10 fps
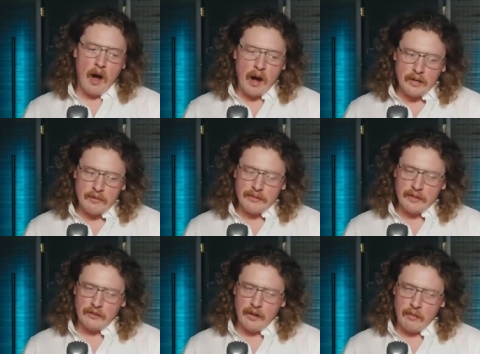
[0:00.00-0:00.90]
I don't
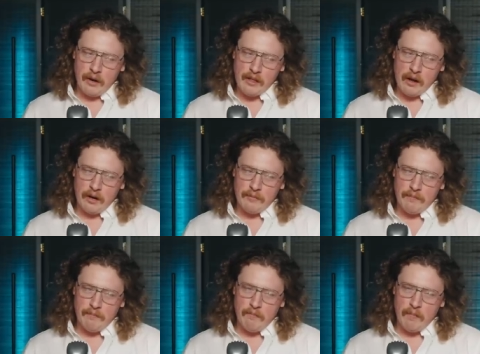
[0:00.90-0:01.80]
think so. I, I,
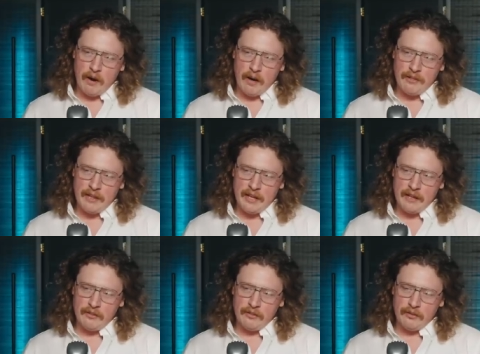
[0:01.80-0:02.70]
I think
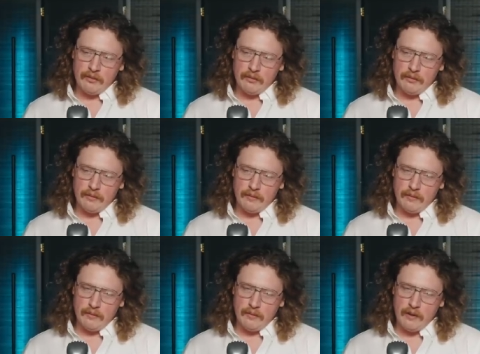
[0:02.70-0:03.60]
it's.
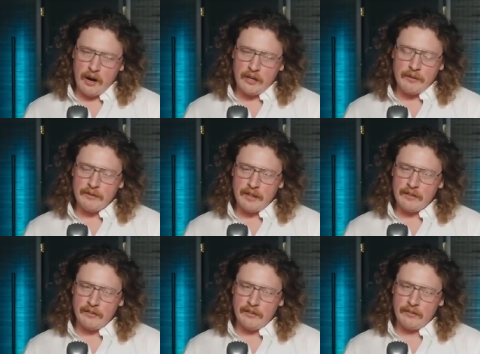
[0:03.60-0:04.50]
I don't
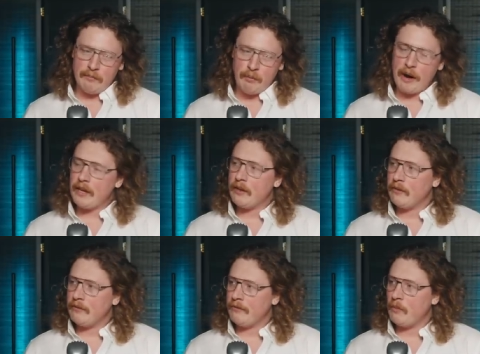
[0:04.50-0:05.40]
think this is a break
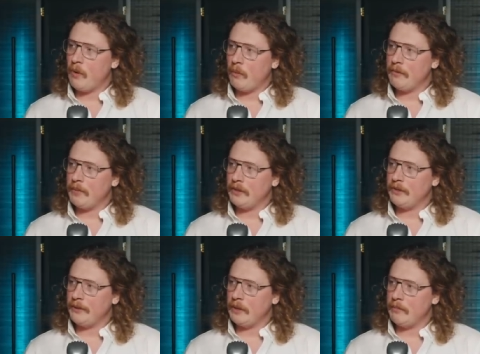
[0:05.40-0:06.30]
from what we've been
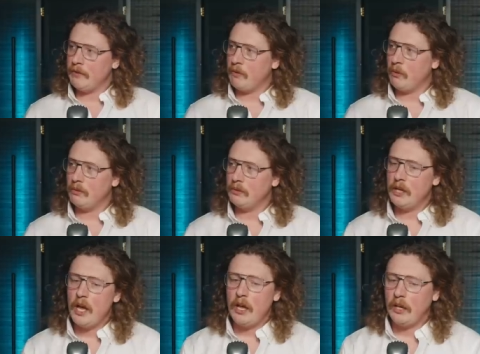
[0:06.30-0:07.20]
doing before.
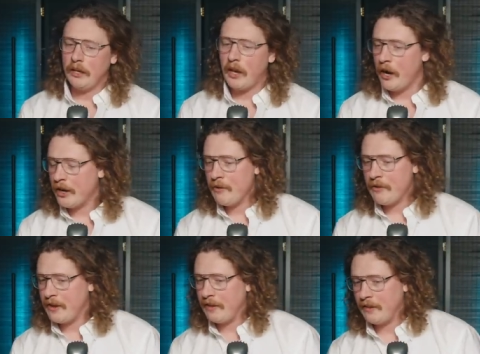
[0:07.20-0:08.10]
Like, I don't
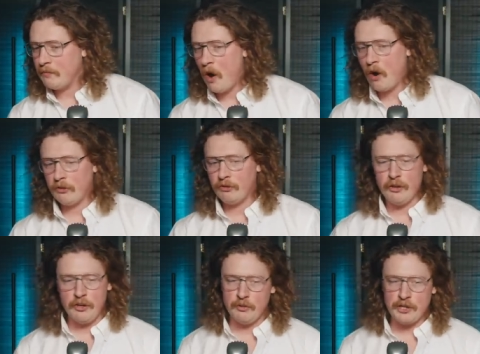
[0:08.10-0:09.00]
think this marks
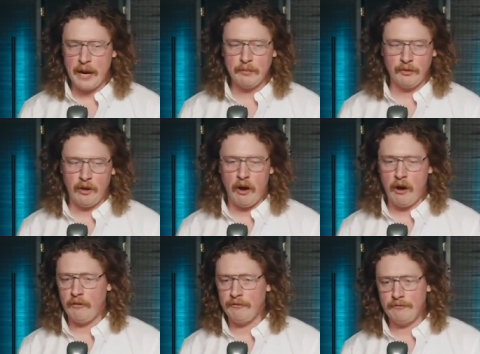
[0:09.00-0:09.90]
a new chapter
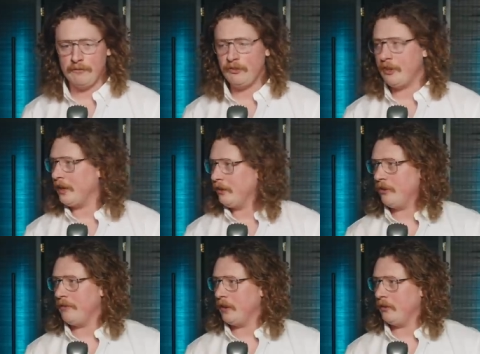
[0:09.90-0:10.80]
of sticking
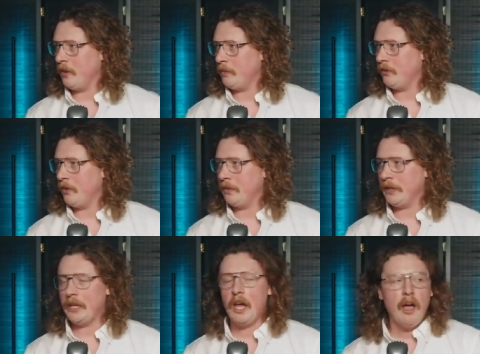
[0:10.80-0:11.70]
two fingers up at
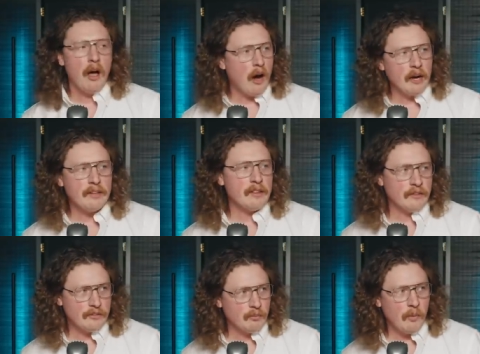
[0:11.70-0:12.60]
somebody. I think
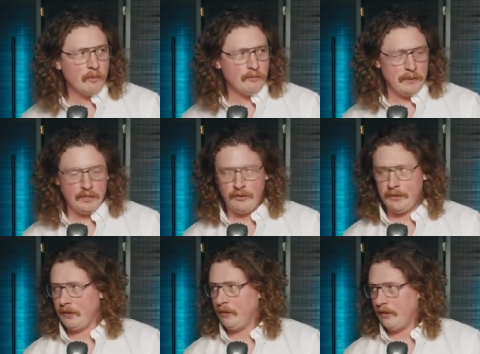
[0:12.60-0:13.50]
this is what we've been doing